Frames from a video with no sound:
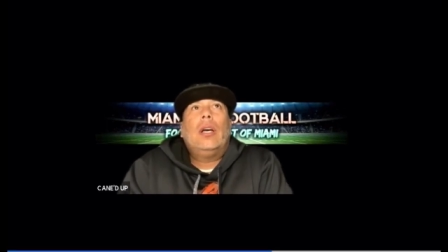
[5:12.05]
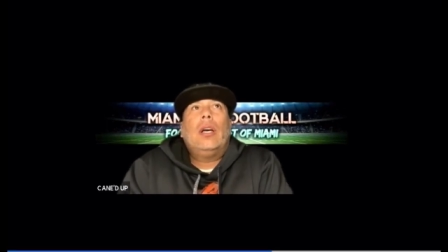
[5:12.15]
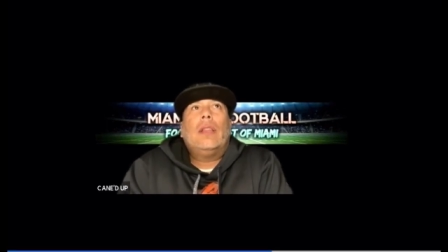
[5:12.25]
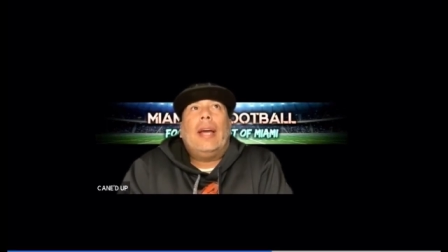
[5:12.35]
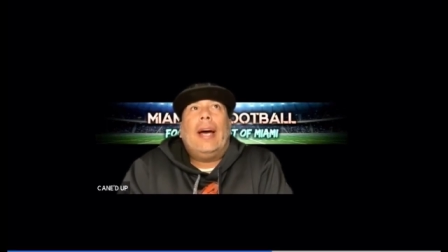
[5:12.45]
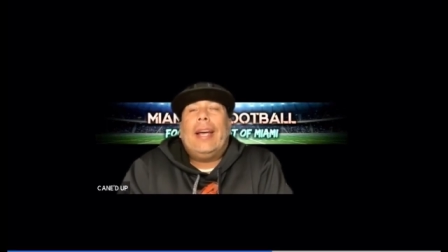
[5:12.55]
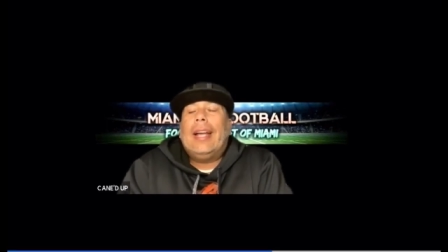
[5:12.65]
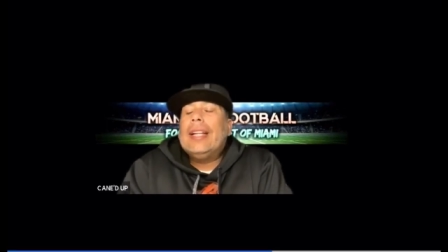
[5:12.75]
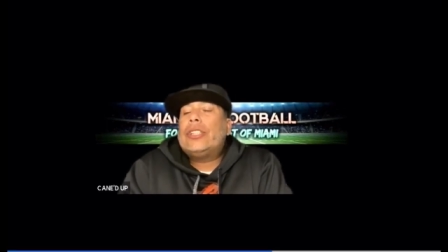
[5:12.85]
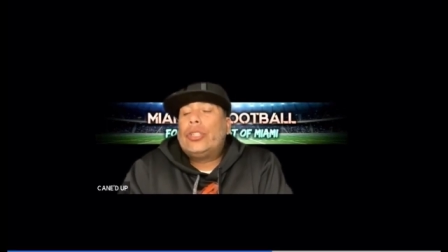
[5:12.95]
that
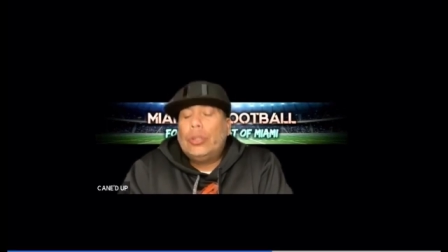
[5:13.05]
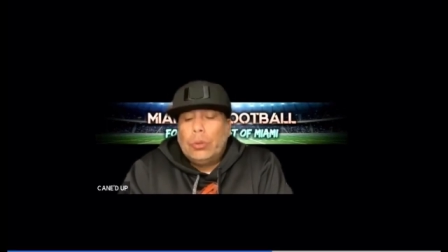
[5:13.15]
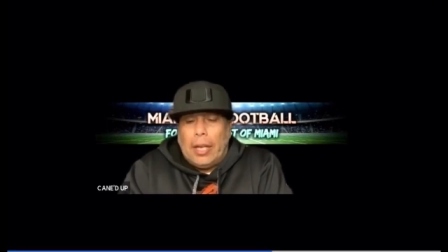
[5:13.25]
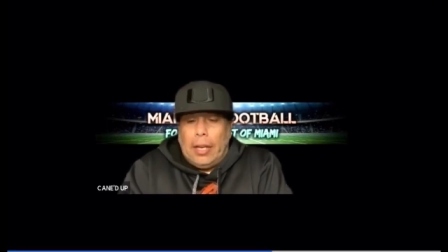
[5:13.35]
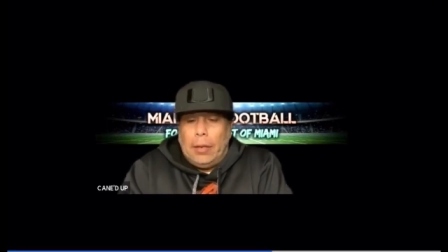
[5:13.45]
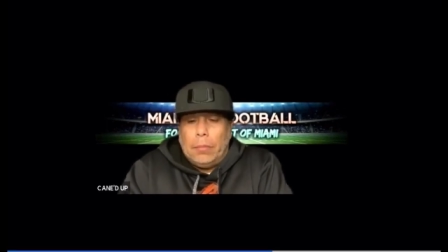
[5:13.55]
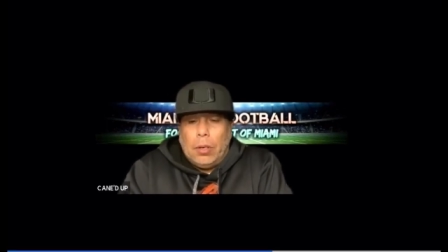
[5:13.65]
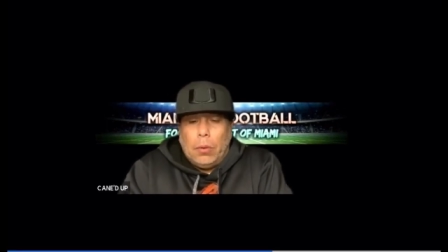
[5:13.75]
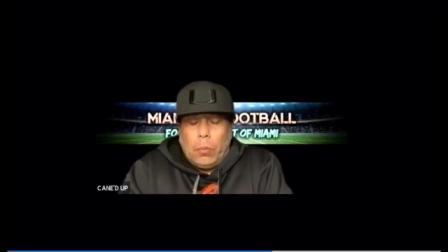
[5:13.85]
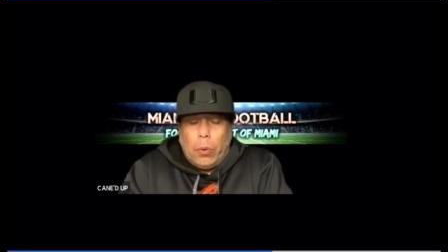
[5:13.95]
LSU game
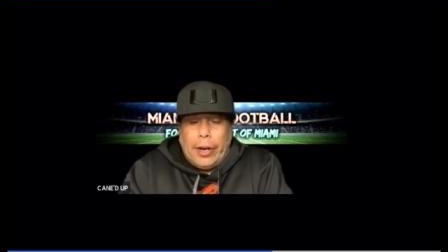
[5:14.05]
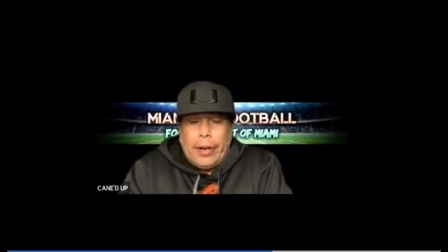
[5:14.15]
where